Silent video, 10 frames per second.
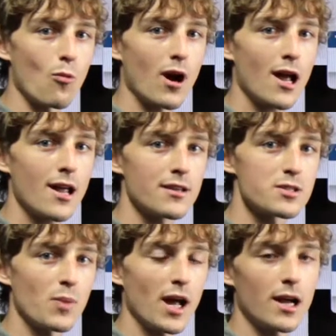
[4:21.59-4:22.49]

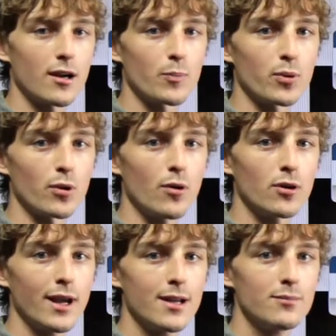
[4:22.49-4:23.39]
Y-ASPIRE
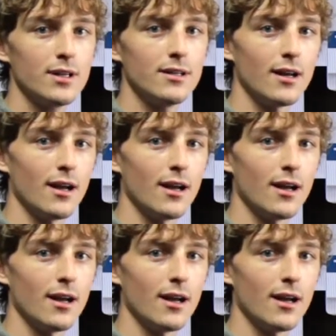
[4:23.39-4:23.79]
program,